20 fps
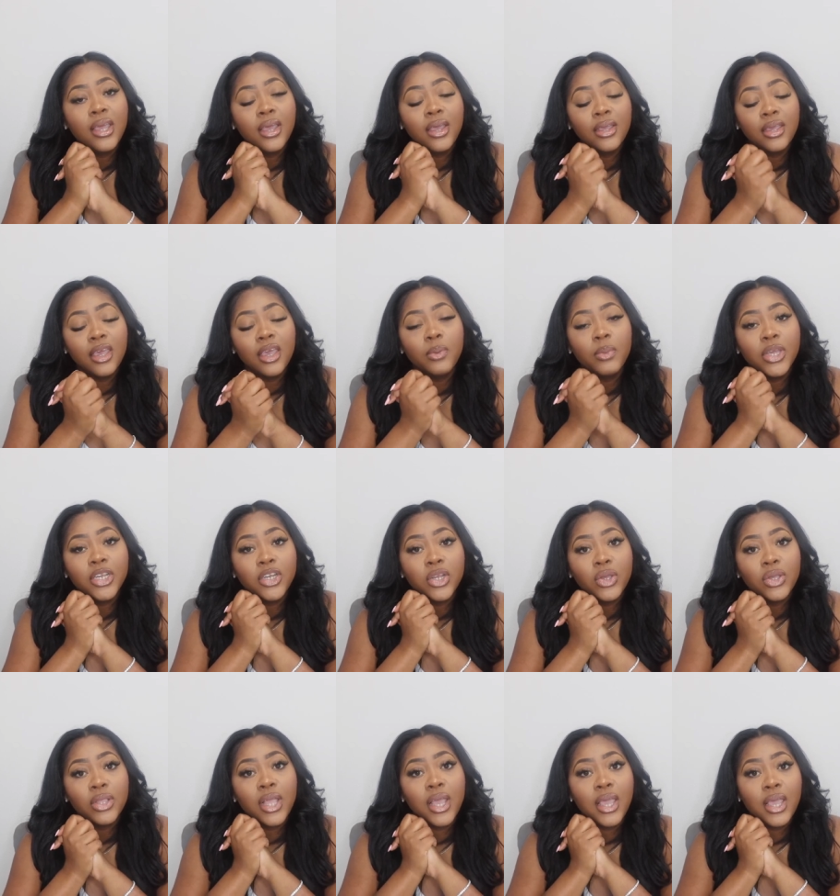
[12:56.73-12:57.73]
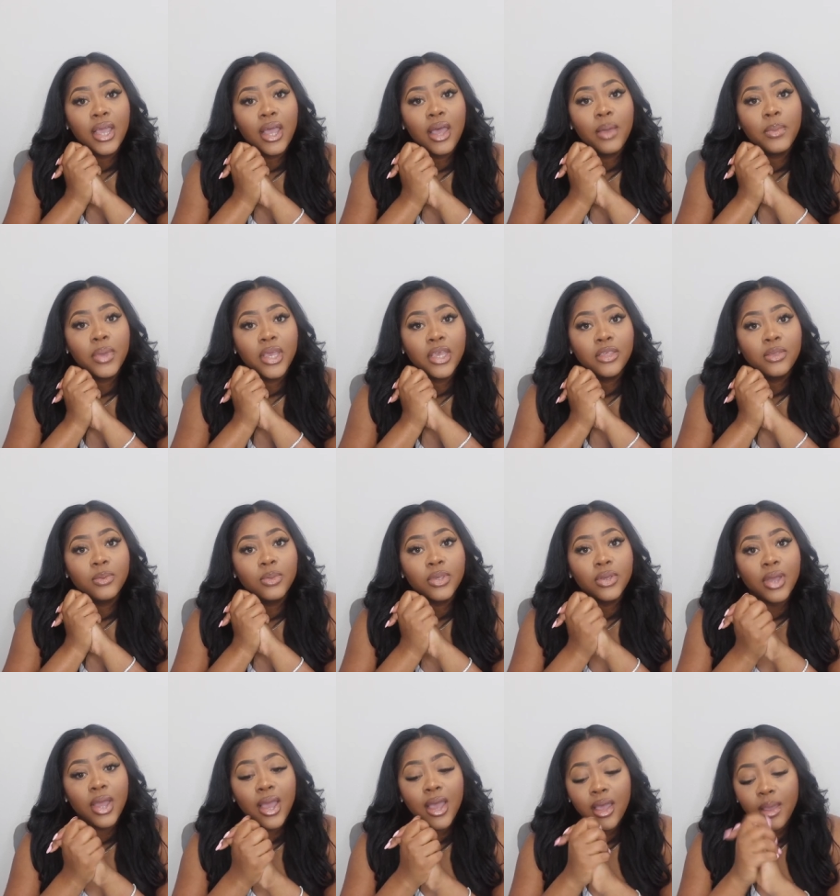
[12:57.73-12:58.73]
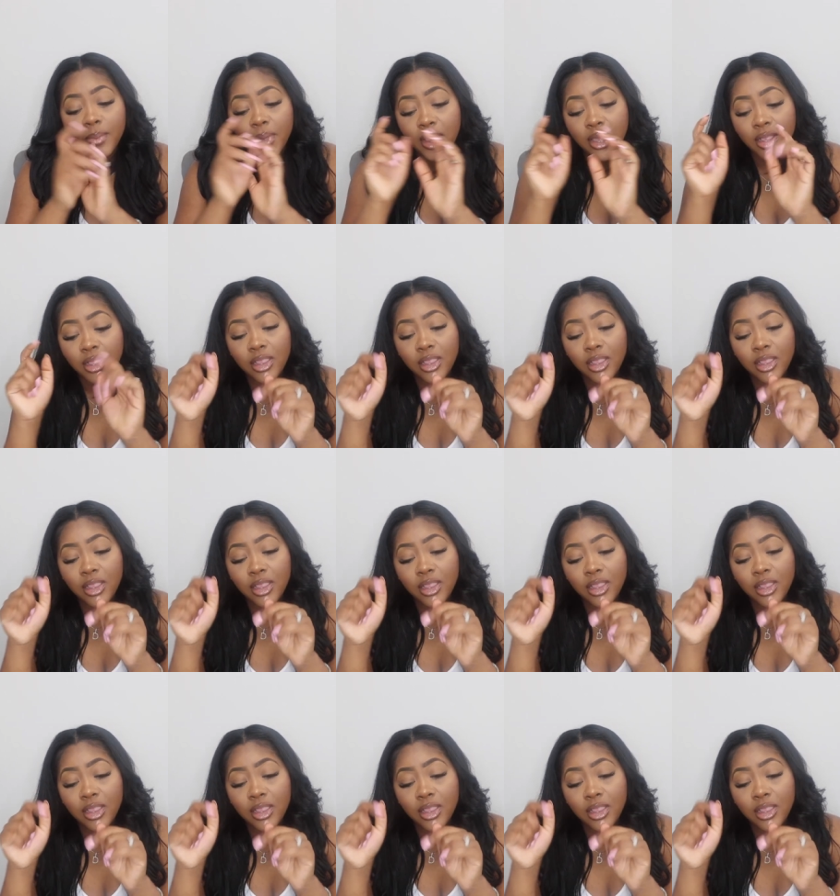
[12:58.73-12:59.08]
Again, make sure you like, comment, and subscribe.